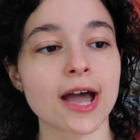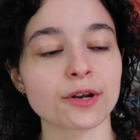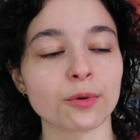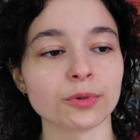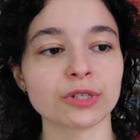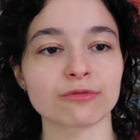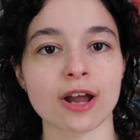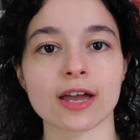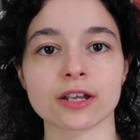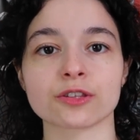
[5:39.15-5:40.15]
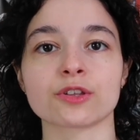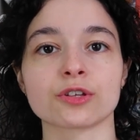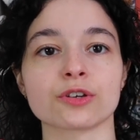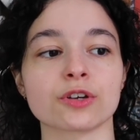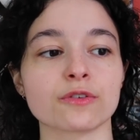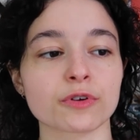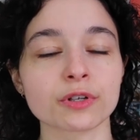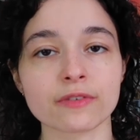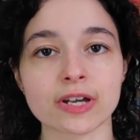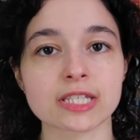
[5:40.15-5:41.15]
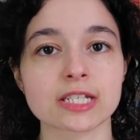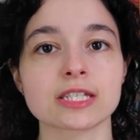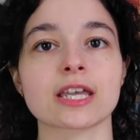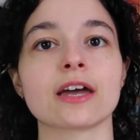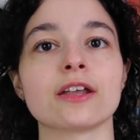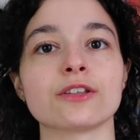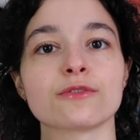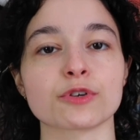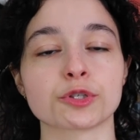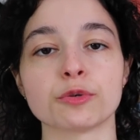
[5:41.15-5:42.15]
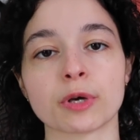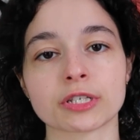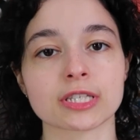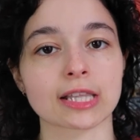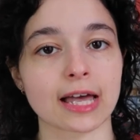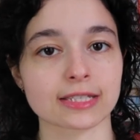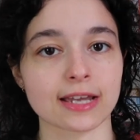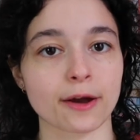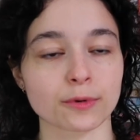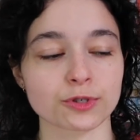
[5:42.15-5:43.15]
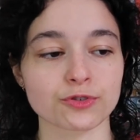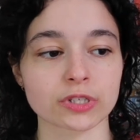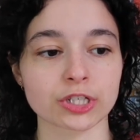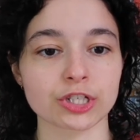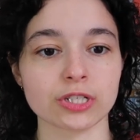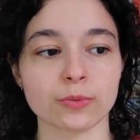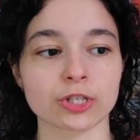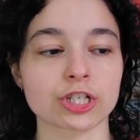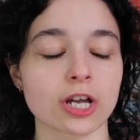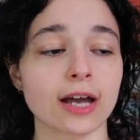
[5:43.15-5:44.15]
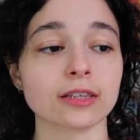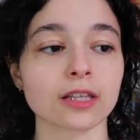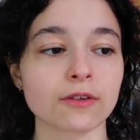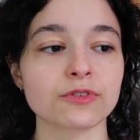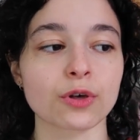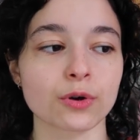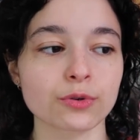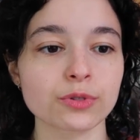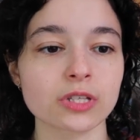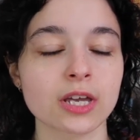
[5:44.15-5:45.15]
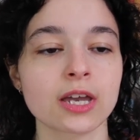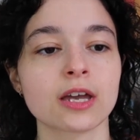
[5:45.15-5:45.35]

I had only read The Infernal Devices and the first two books in the Last Hours trilogy, which I loved those.